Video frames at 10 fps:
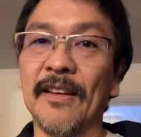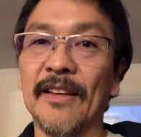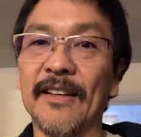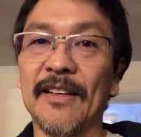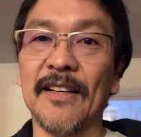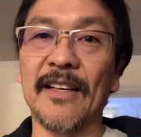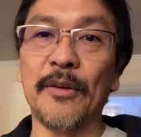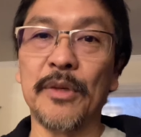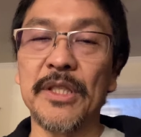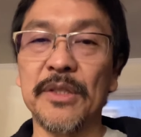
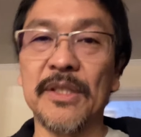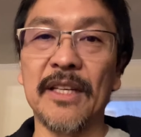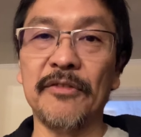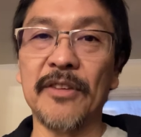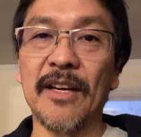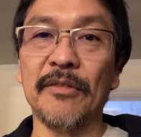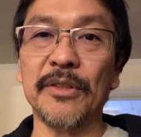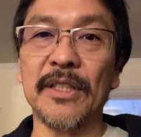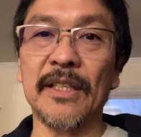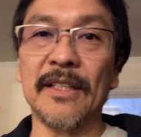I wish you safe
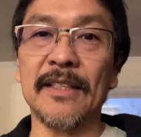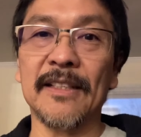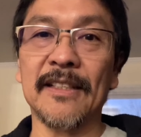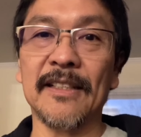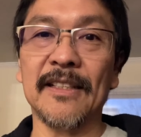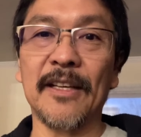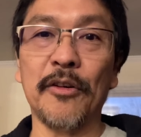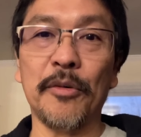travels, and I